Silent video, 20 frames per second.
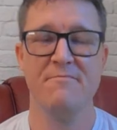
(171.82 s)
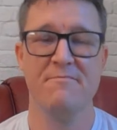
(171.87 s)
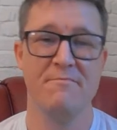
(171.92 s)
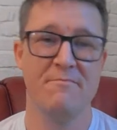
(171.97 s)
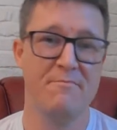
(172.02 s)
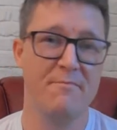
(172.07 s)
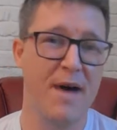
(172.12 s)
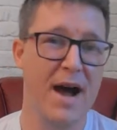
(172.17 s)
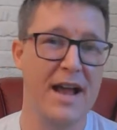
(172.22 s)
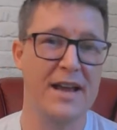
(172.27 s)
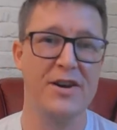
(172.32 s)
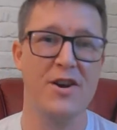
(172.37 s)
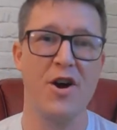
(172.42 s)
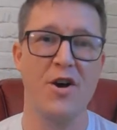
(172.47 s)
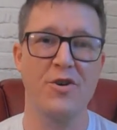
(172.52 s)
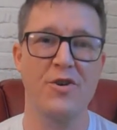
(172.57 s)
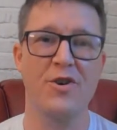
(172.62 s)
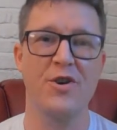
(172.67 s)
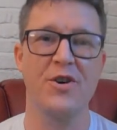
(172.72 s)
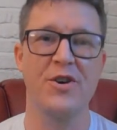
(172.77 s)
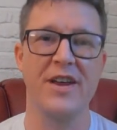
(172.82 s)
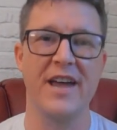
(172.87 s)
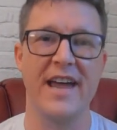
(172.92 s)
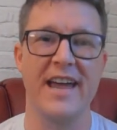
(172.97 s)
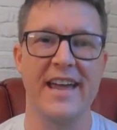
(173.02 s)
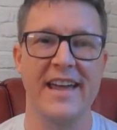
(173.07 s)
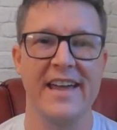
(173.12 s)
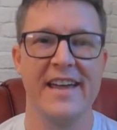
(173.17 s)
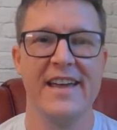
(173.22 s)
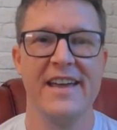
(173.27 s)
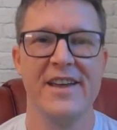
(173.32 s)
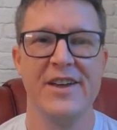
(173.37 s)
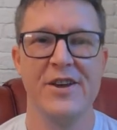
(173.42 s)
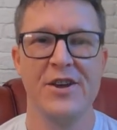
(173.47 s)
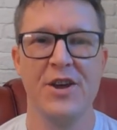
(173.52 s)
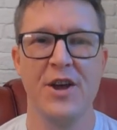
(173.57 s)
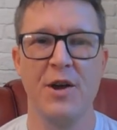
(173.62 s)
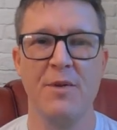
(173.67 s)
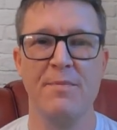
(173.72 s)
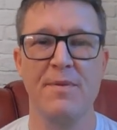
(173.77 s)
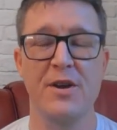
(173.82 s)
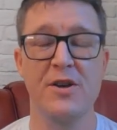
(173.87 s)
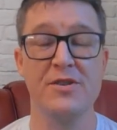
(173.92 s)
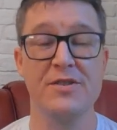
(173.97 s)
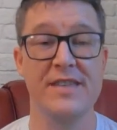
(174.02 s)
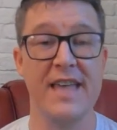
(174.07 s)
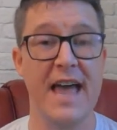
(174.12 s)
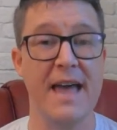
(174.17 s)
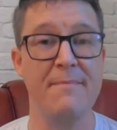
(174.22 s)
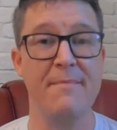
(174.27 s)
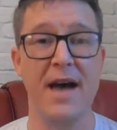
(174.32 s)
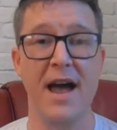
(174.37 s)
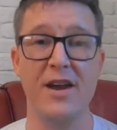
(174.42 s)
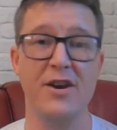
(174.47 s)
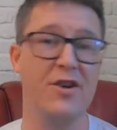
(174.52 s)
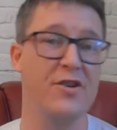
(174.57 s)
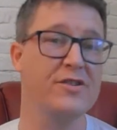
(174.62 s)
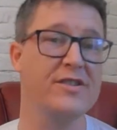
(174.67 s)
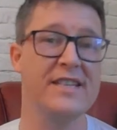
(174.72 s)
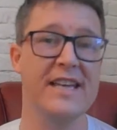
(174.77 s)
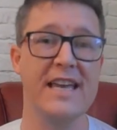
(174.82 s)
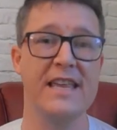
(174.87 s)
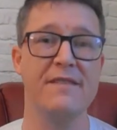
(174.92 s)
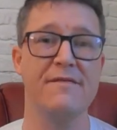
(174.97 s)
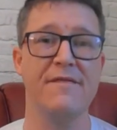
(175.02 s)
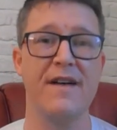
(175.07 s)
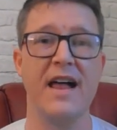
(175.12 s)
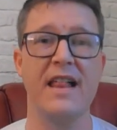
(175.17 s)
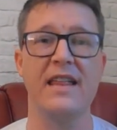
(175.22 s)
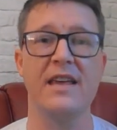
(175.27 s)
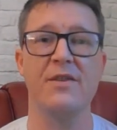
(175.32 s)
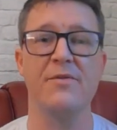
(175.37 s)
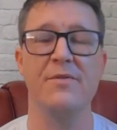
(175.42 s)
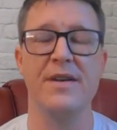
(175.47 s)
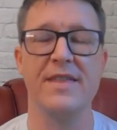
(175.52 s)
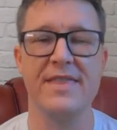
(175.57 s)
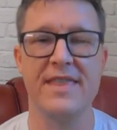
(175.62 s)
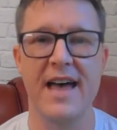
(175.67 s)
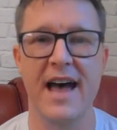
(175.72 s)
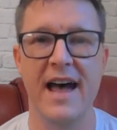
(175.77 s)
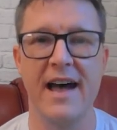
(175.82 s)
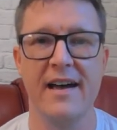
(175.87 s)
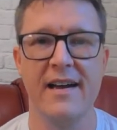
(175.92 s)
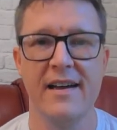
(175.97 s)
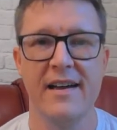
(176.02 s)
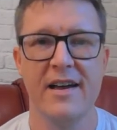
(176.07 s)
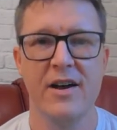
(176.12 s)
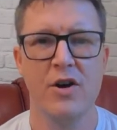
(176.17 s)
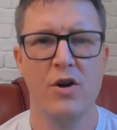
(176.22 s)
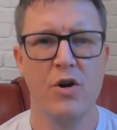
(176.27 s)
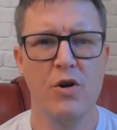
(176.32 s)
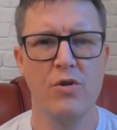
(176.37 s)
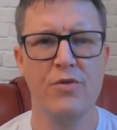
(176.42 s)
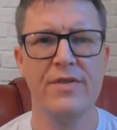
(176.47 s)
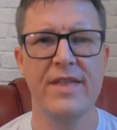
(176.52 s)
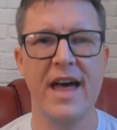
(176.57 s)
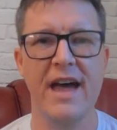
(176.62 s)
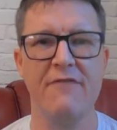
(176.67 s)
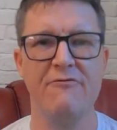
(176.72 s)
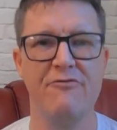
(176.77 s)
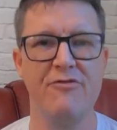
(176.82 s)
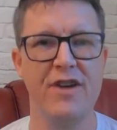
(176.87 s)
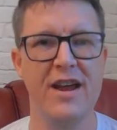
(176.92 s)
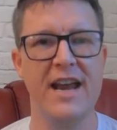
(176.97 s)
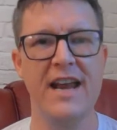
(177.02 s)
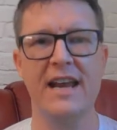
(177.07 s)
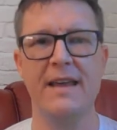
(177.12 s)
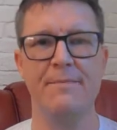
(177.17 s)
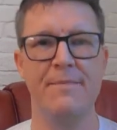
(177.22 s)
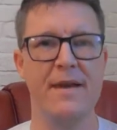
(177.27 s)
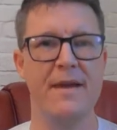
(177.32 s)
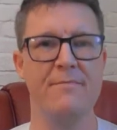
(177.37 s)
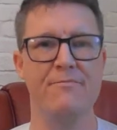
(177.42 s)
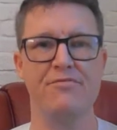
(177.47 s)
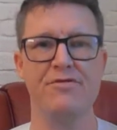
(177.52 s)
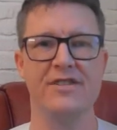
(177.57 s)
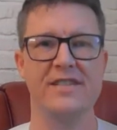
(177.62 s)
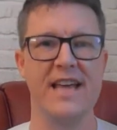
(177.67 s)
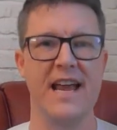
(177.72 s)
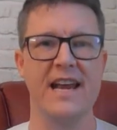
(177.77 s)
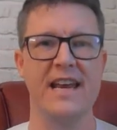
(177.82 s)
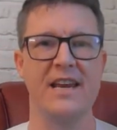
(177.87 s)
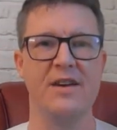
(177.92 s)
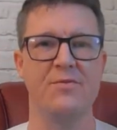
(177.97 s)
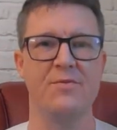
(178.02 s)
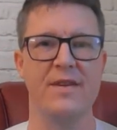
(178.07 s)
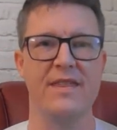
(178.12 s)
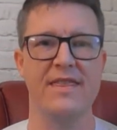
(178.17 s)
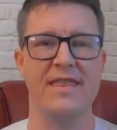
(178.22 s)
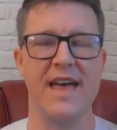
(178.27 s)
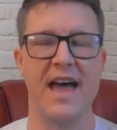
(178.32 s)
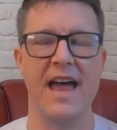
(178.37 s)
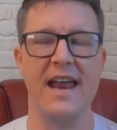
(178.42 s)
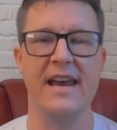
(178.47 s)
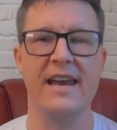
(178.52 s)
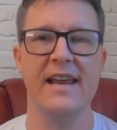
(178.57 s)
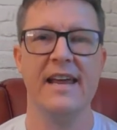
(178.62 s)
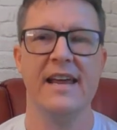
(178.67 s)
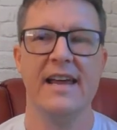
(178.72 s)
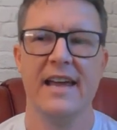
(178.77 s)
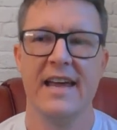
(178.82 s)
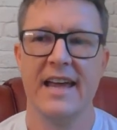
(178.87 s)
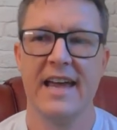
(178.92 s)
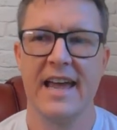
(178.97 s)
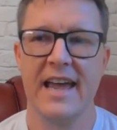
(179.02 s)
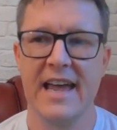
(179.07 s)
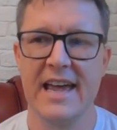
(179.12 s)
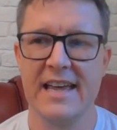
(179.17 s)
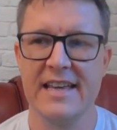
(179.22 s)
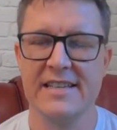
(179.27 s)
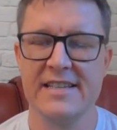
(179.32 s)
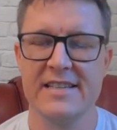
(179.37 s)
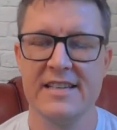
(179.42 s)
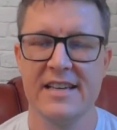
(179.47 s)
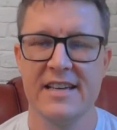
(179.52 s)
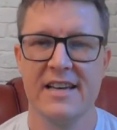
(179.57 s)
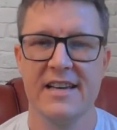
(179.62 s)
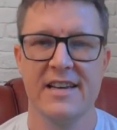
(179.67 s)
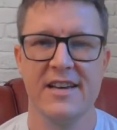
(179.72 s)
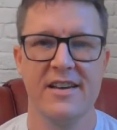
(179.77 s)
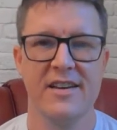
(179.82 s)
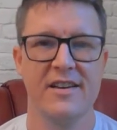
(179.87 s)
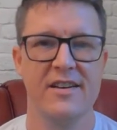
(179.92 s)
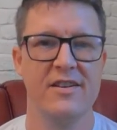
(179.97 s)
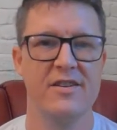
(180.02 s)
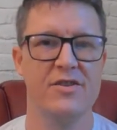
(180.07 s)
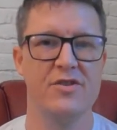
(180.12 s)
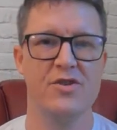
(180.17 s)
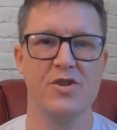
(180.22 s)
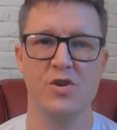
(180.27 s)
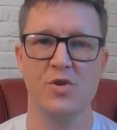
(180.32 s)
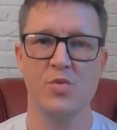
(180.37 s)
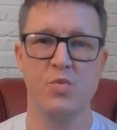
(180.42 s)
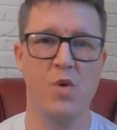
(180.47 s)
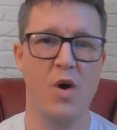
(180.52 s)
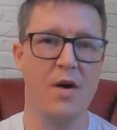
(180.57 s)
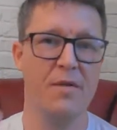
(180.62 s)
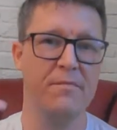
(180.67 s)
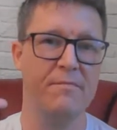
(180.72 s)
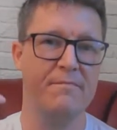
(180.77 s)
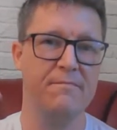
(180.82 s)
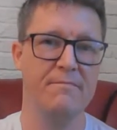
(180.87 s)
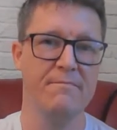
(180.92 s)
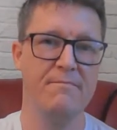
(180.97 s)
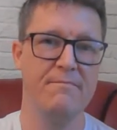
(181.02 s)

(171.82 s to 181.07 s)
might not cut it, because they might not see the value in that. All they're really being presented with then is just one